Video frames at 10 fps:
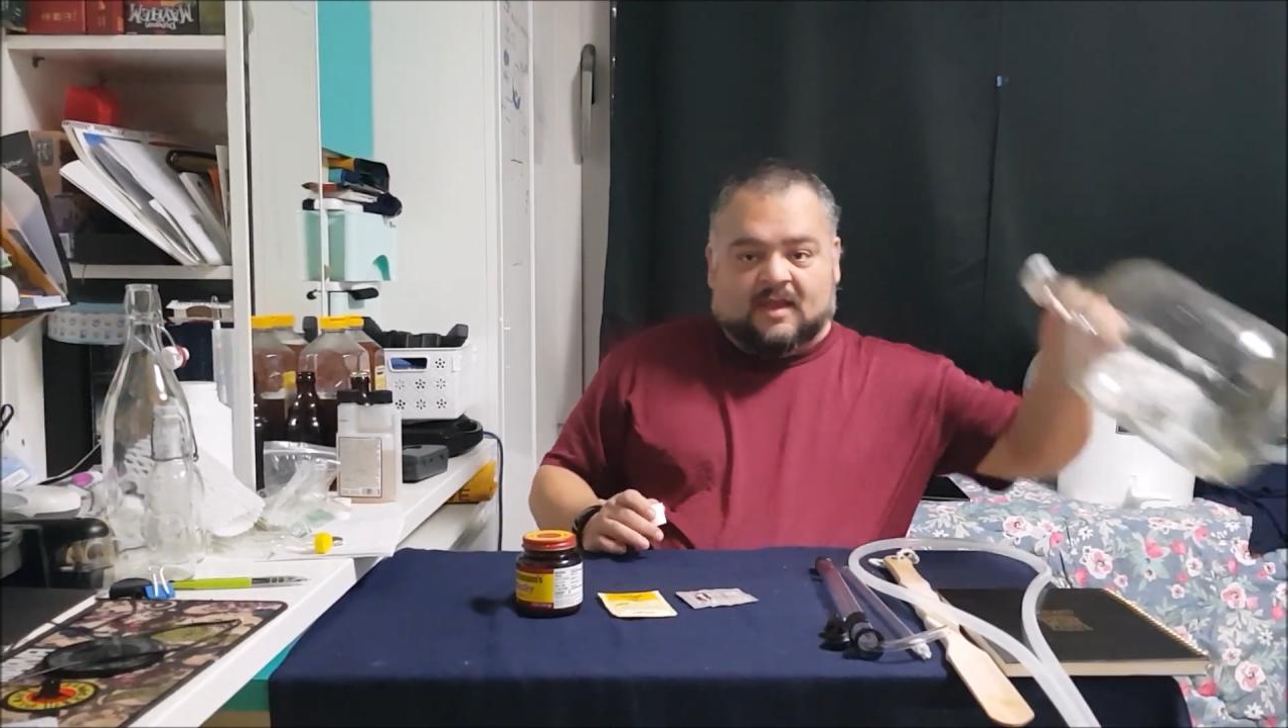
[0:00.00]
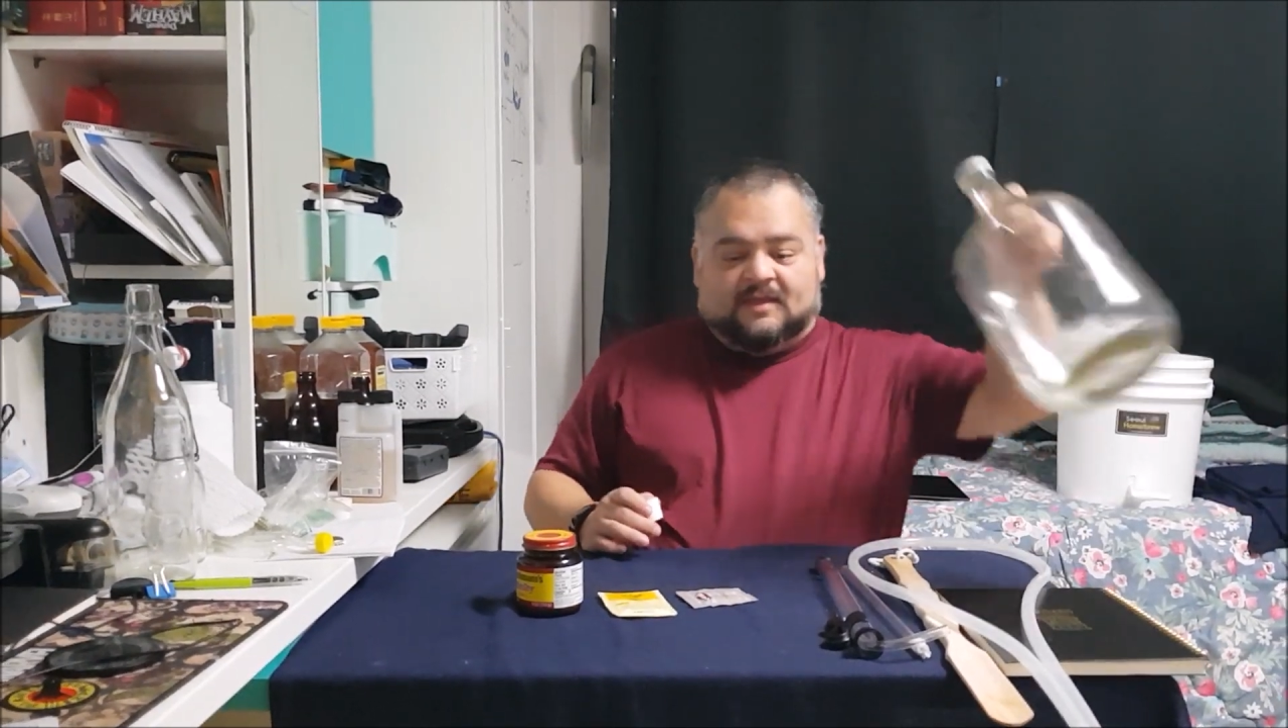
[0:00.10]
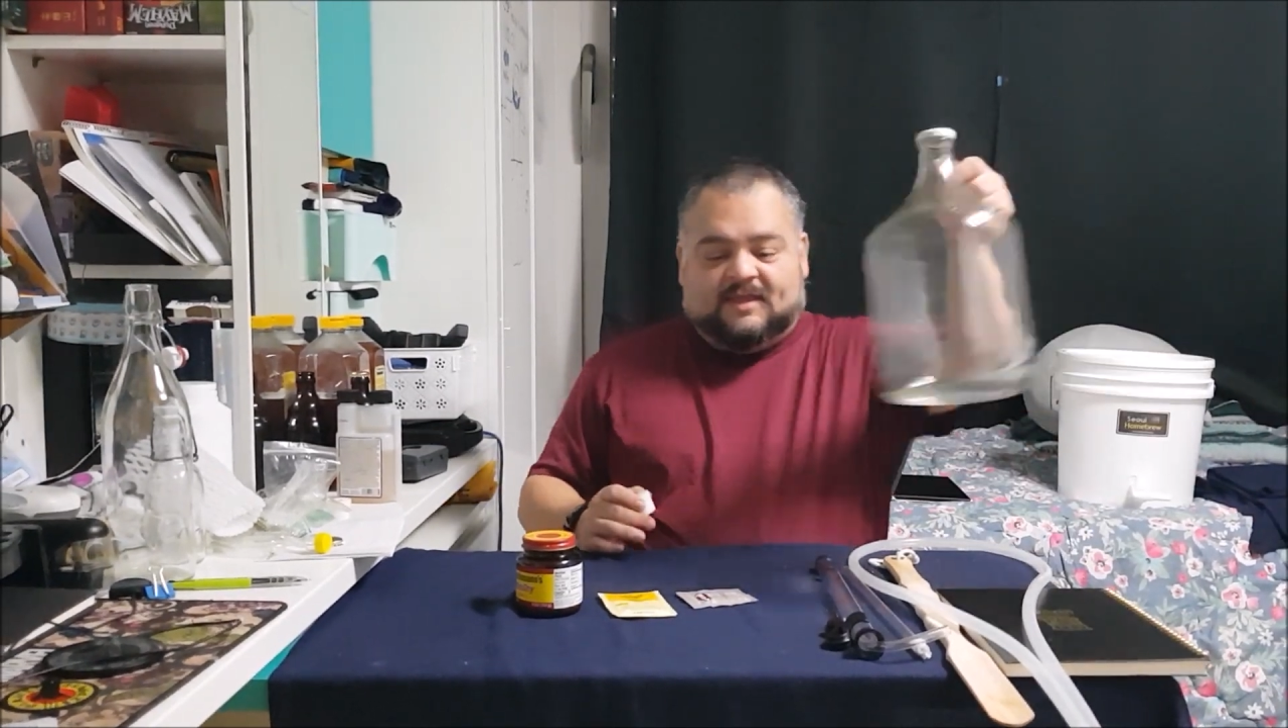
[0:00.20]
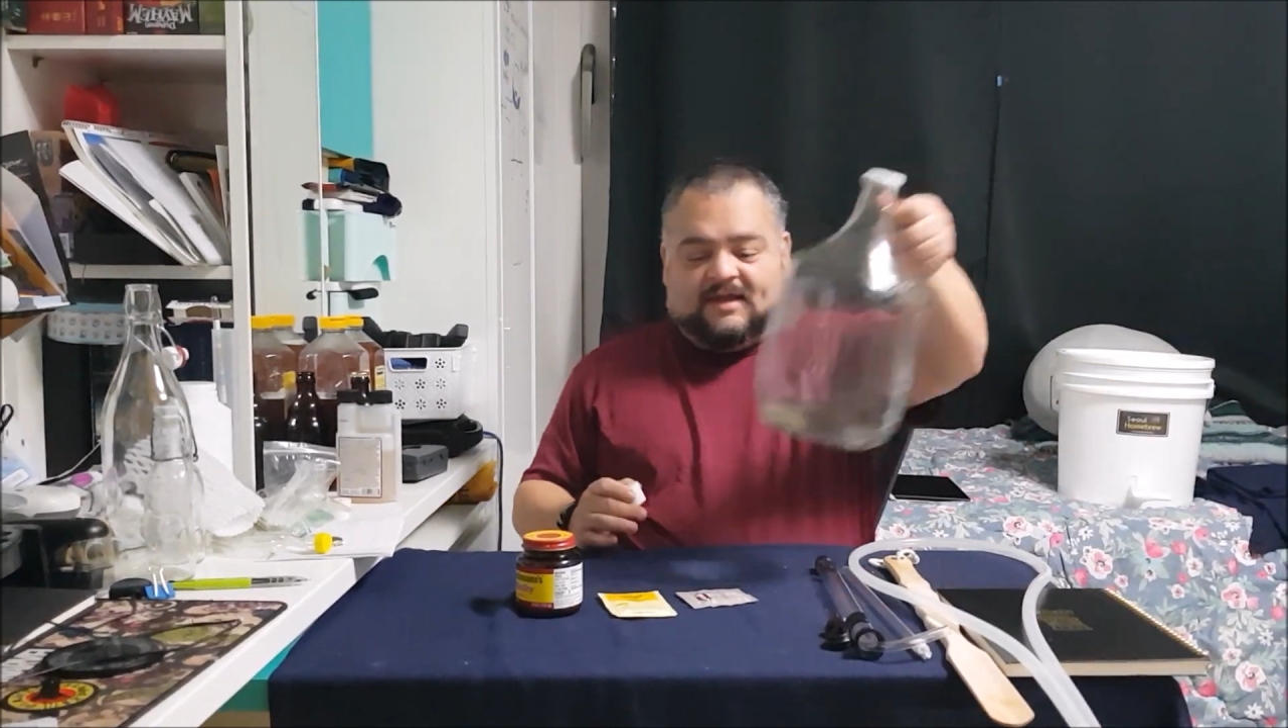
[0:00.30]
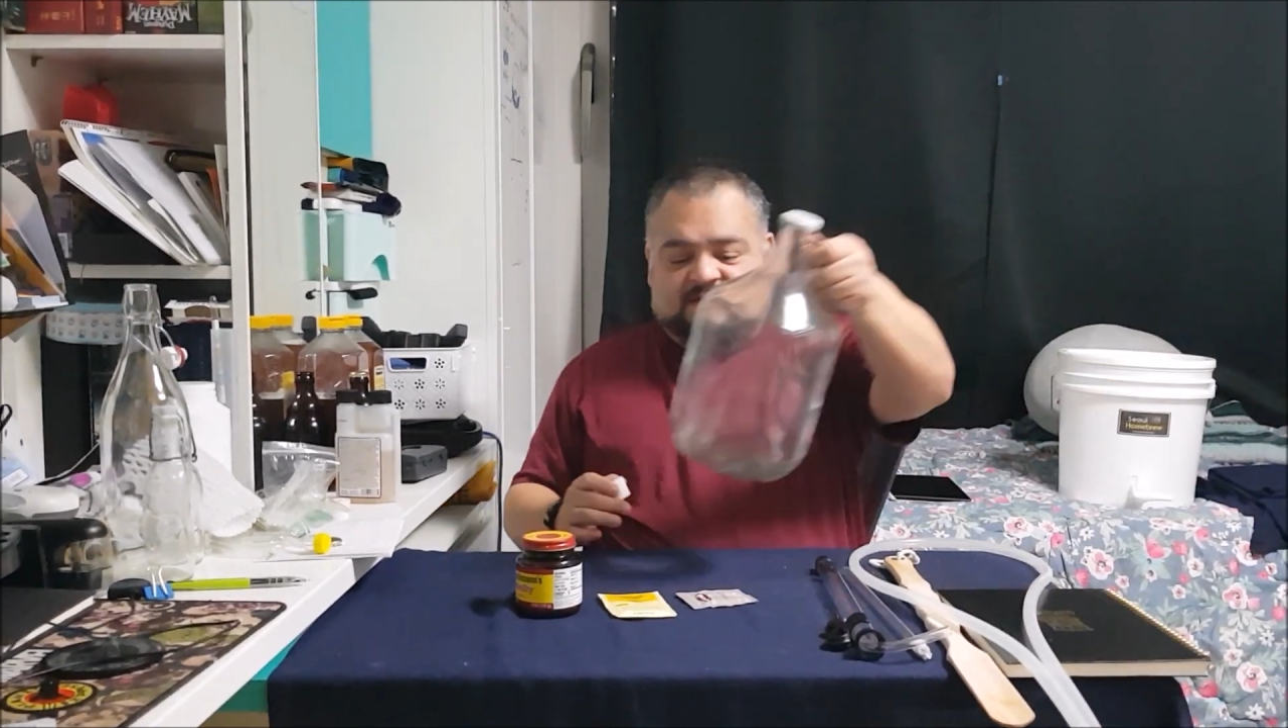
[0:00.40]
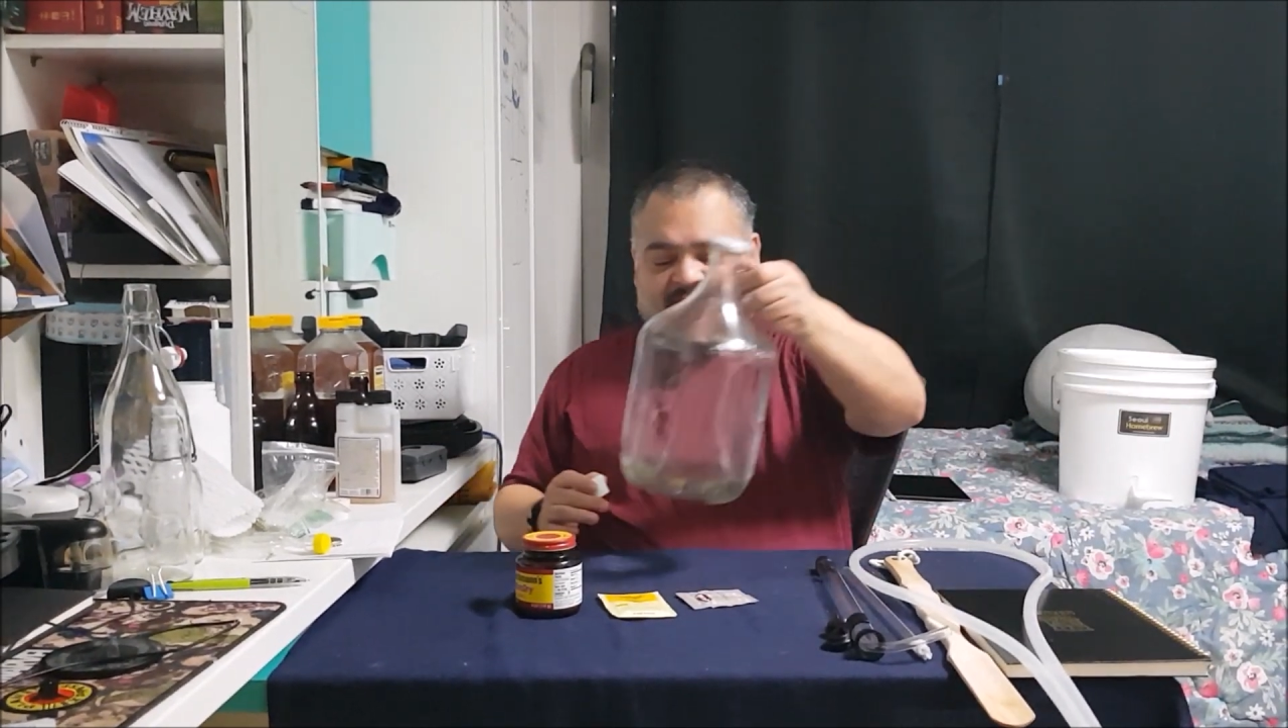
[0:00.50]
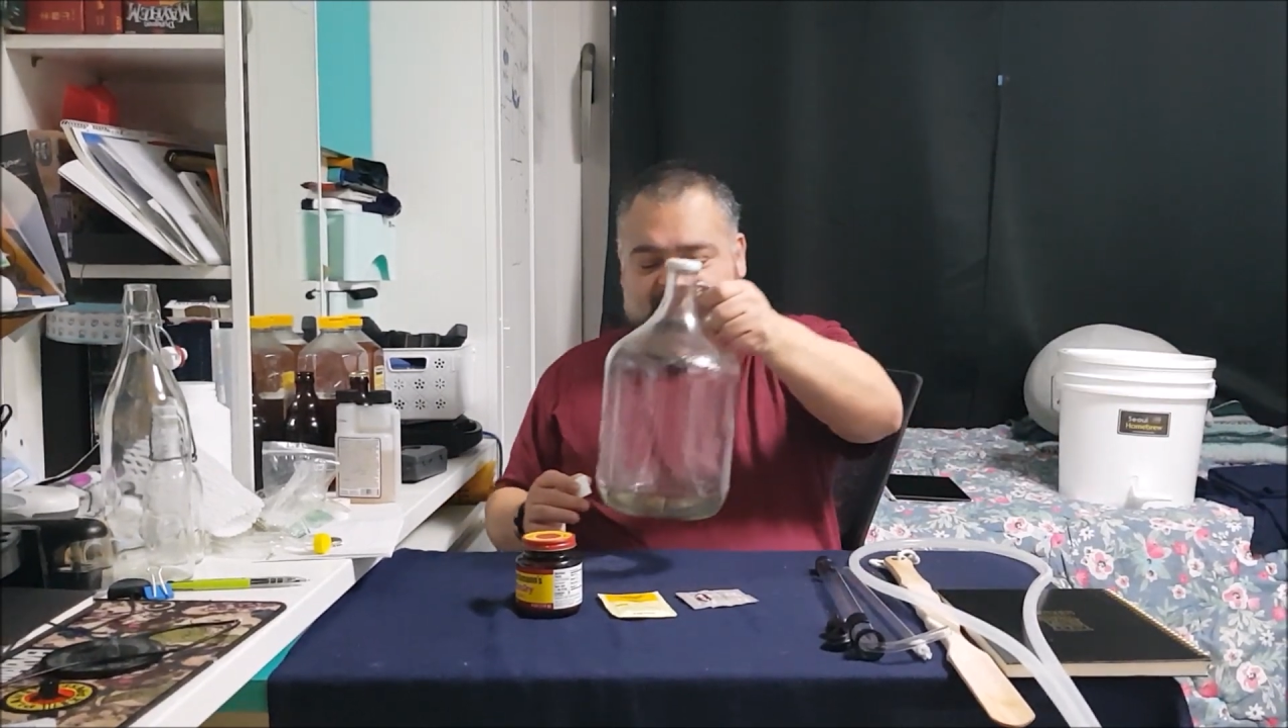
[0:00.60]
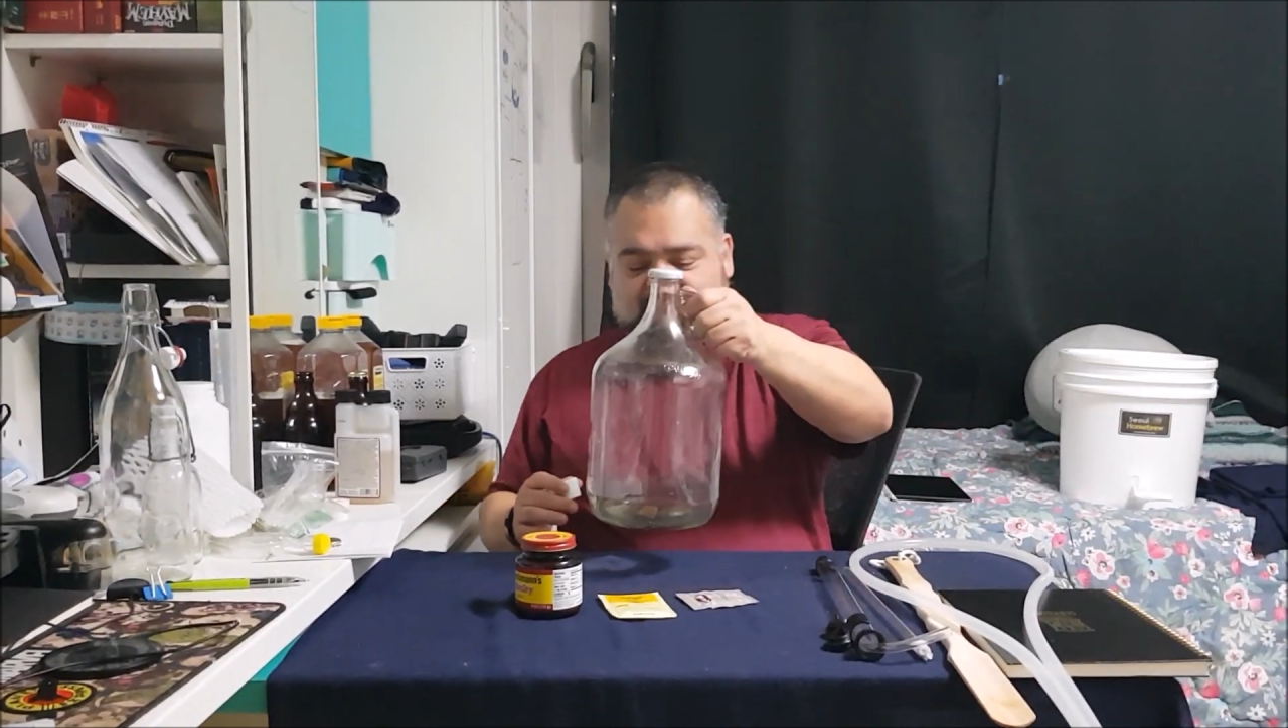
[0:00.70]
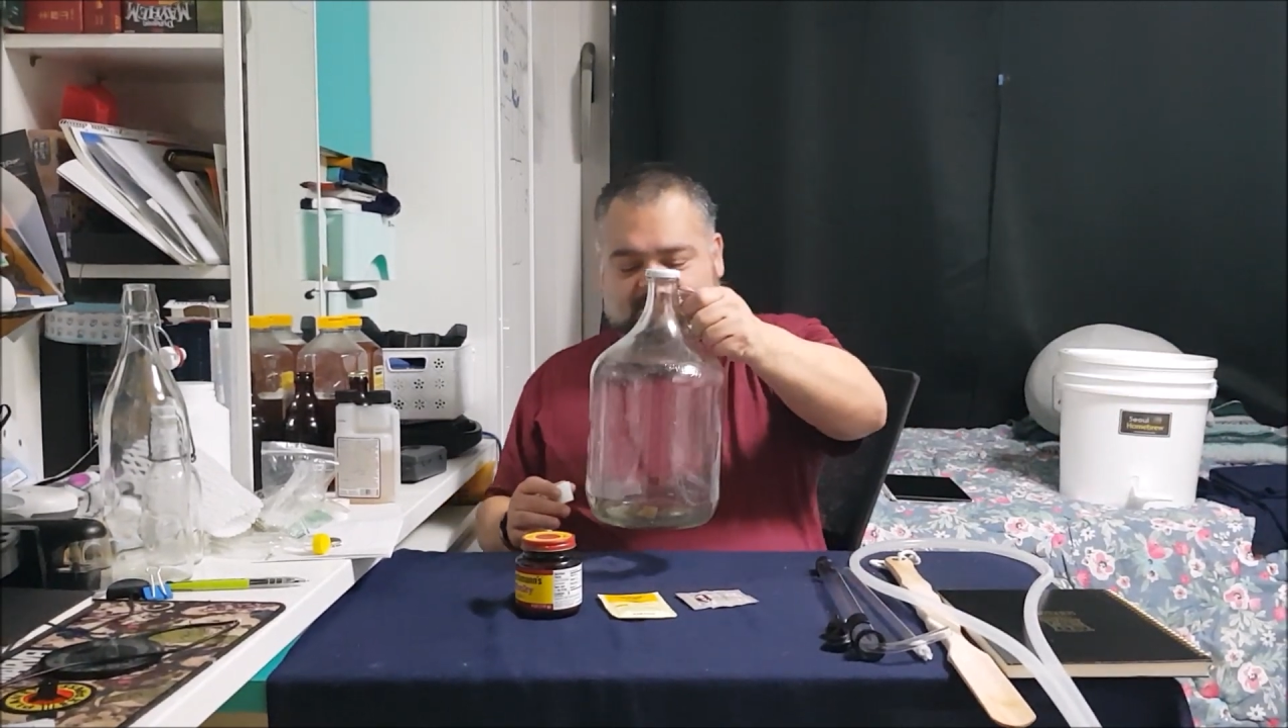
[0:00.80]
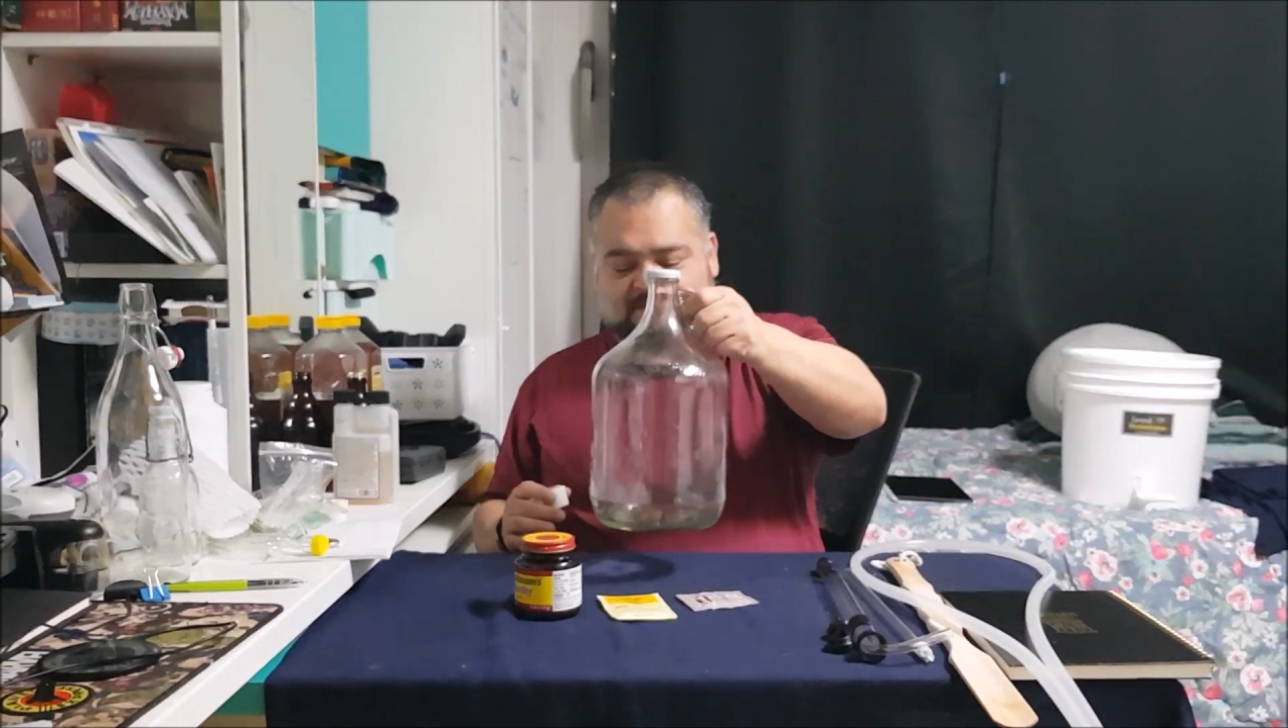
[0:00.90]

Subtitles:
This